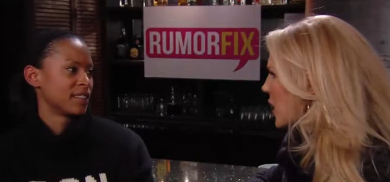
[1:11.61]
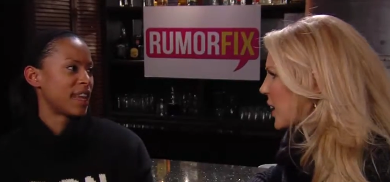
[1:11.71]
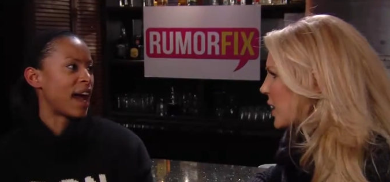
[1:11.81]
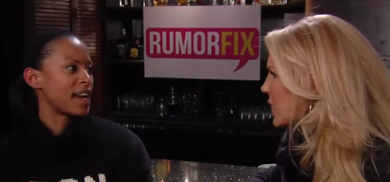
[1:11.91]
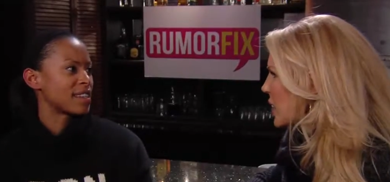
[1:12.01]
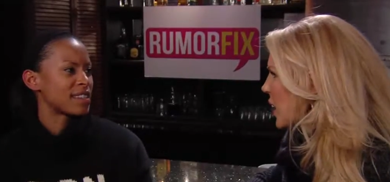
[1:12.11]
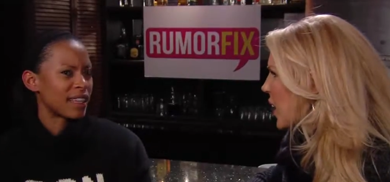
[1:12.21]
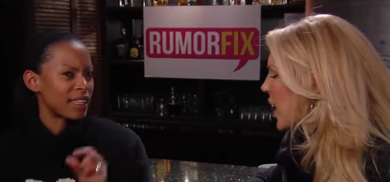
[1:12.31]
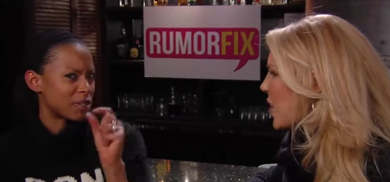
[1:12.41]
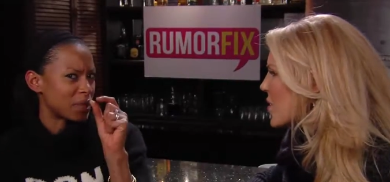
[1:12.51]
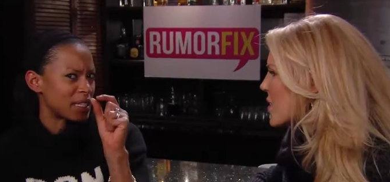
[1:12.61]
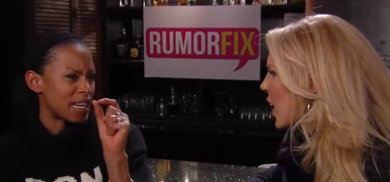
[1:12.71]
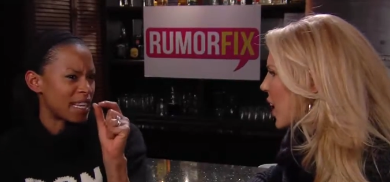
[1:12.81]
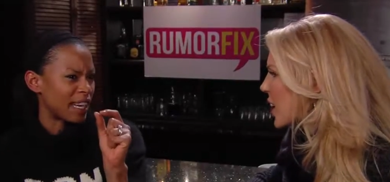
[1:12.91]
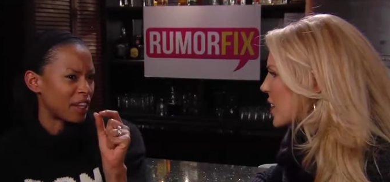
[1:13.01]
Speaker 1: great. Yeah, I like squeezed
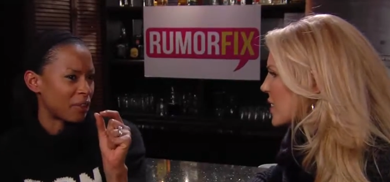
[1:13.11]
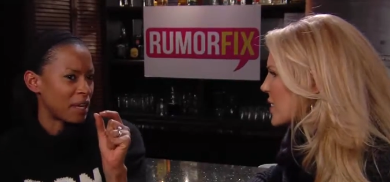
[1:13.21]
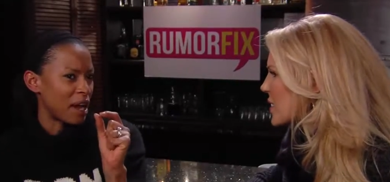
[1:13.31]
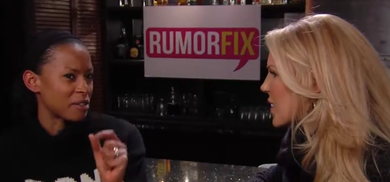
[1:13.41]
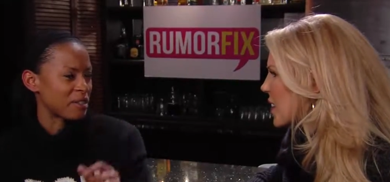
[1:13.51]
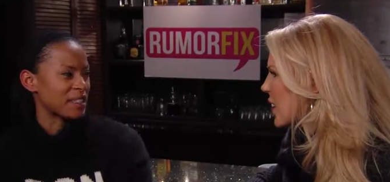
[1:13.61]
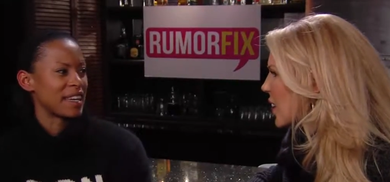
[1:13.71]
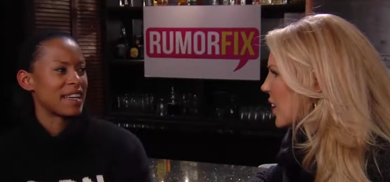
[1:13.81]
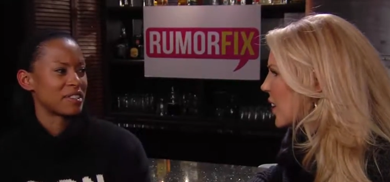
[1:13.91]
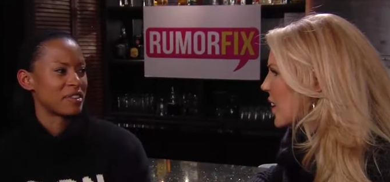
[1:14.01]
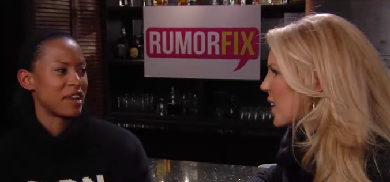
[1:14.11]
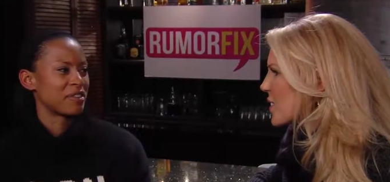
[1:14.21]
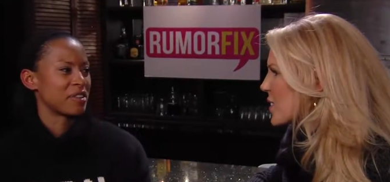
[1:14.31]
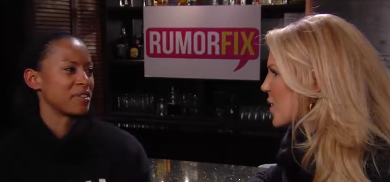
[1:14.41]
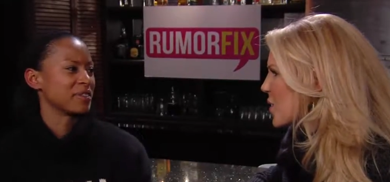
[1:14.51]
in like three hours of skiing yesterday
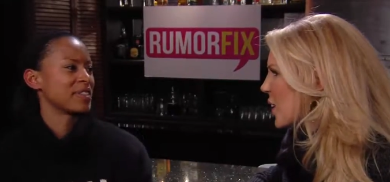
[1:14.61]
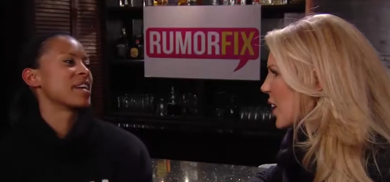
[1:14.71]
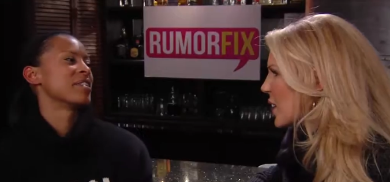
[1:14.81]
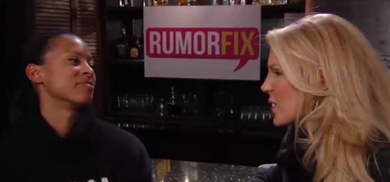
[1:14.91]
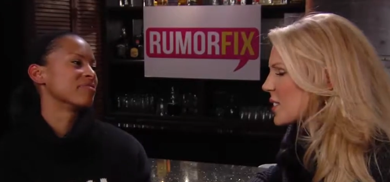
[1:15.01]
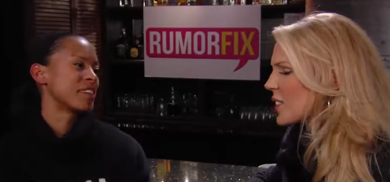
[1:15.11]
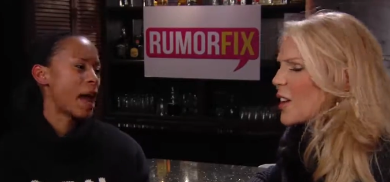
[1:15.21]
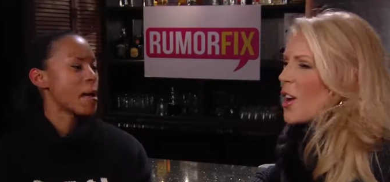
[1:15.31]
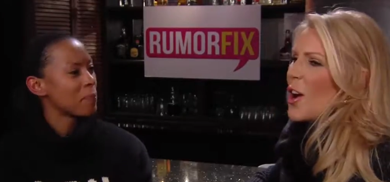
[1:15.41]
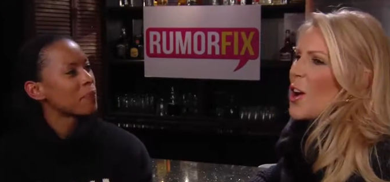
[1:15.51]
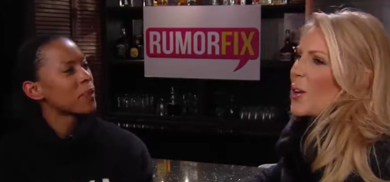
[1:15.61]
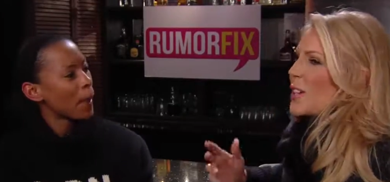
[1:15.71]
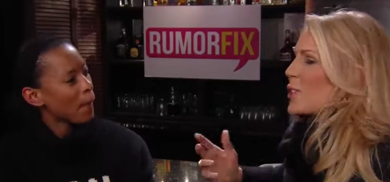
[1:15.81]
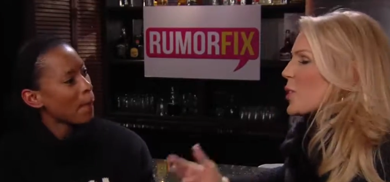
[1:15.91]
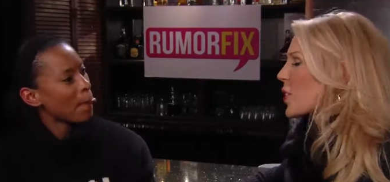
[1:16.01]
afternoon. So yeah.
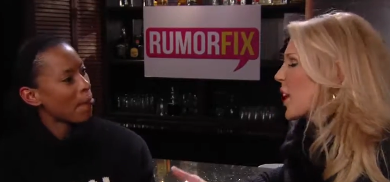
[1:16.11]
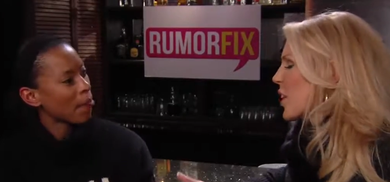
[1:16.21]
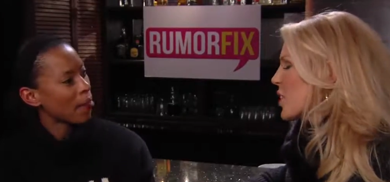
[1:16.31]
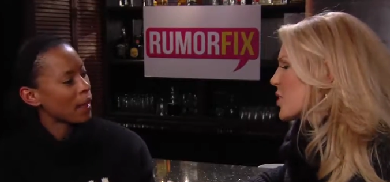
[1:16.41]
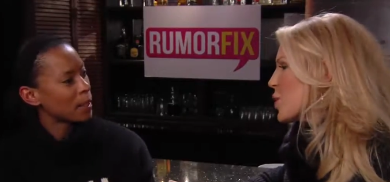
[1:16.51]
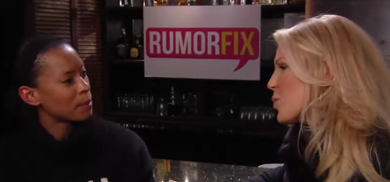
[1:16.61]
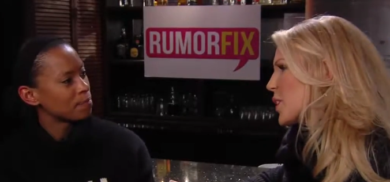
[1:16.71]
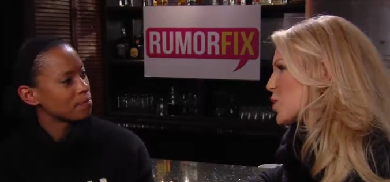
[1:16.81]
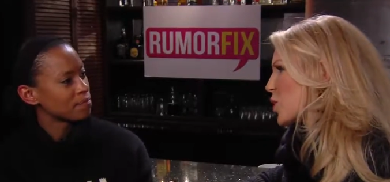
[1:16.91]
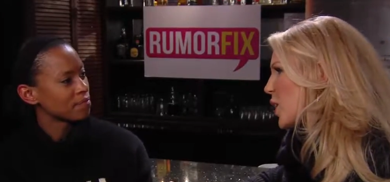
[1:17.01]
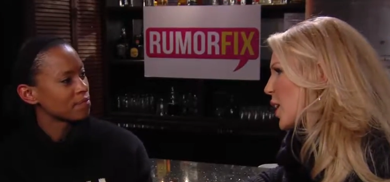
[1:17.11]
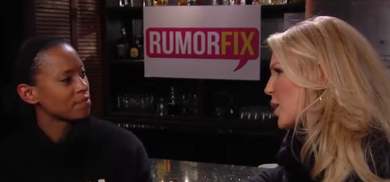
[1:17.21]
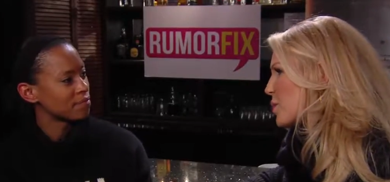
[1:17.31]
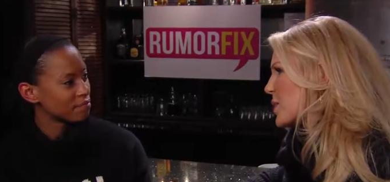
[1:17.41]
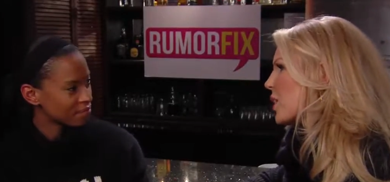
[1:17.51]
Speaker 2: Okay, so your character in Major
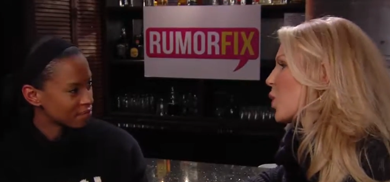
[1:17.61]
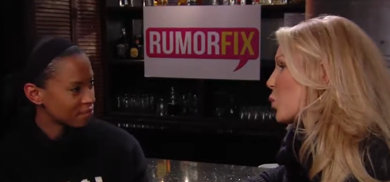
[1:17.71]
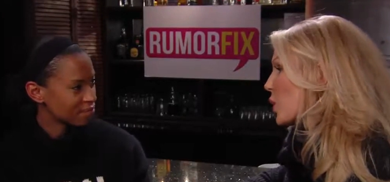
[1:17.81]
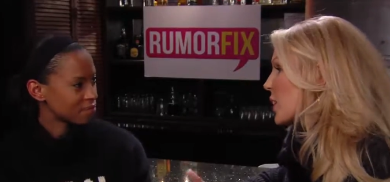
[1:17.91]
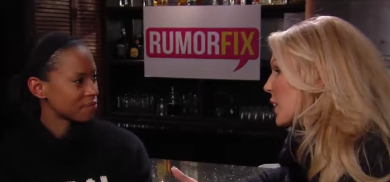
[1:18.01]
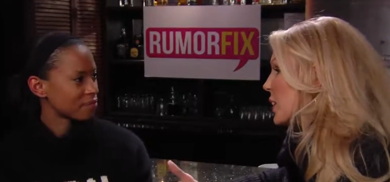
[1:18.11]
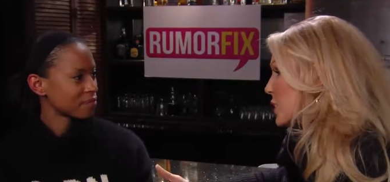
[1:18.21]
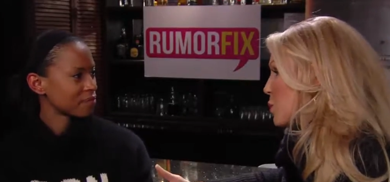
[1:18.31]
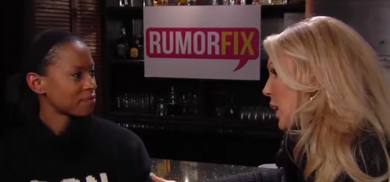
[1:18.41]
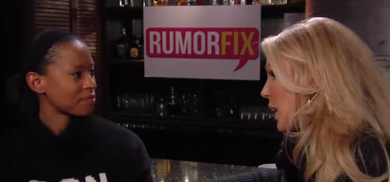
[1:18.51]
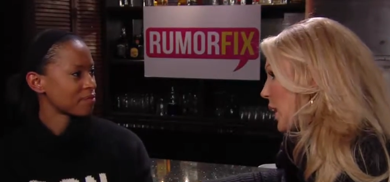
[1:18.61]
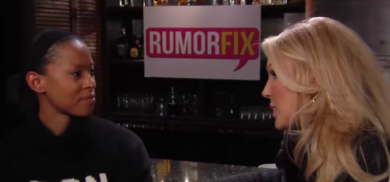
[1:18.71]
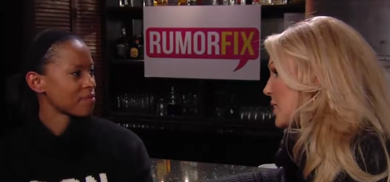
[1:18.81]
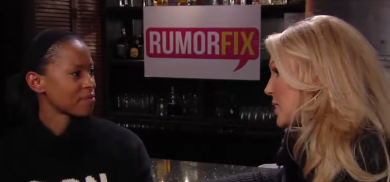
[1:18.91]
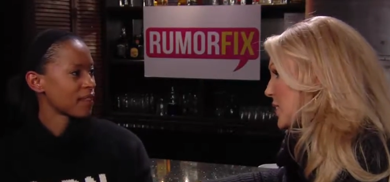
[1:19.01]
Crimes
Speaker 1: mm-hmm. really is
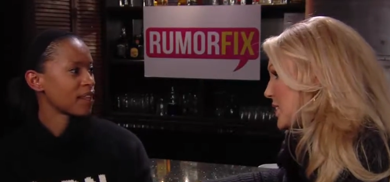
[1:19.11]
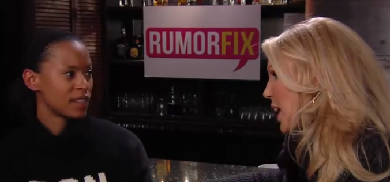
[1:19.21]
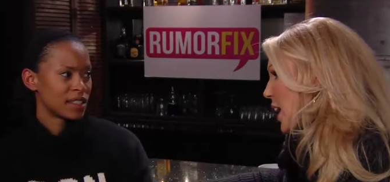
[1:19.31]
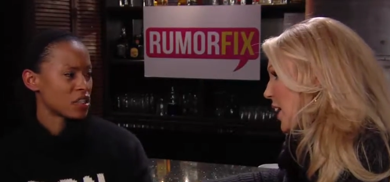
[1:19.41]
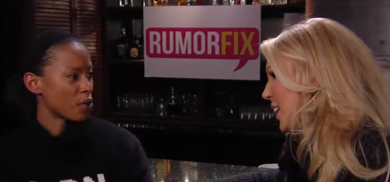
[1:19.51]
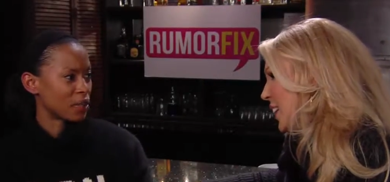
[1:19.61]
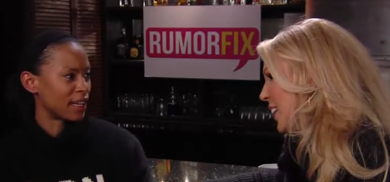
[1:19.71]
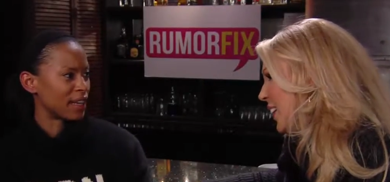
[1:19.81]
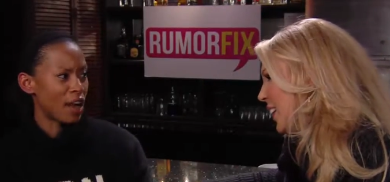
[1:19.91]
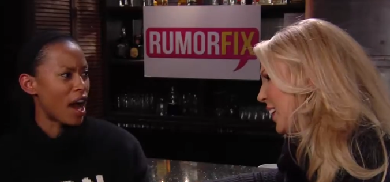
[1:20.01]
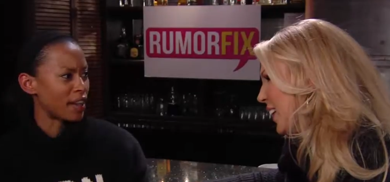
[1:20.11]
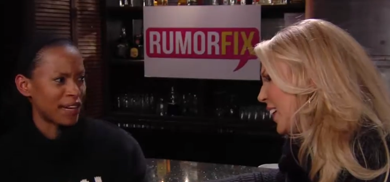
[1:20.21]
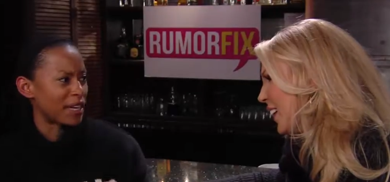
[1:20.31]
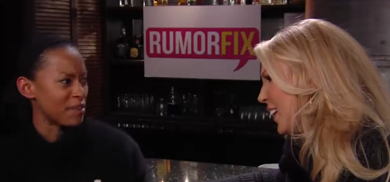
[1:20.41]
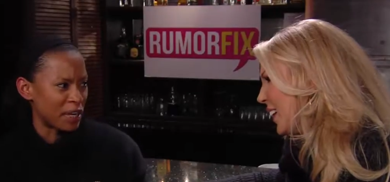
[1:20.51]
badass, as I said. Totally, not
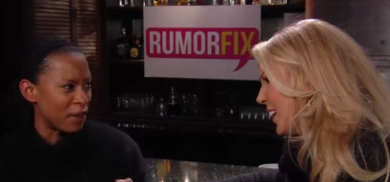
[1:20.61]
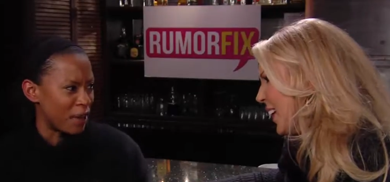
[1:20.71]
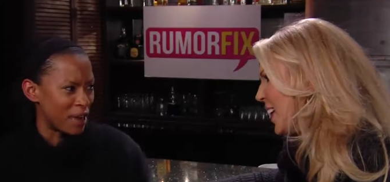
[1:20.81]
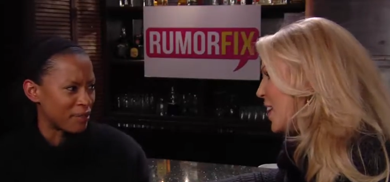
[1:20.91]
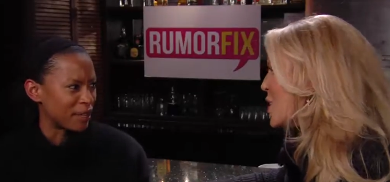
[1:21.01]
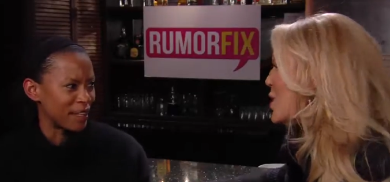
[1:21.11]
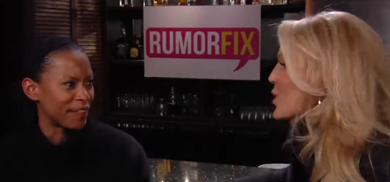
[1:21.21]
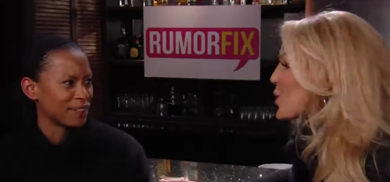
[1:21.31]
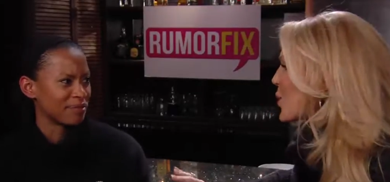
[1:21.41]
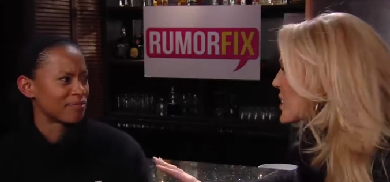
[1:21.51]
like me at all. I'm like. So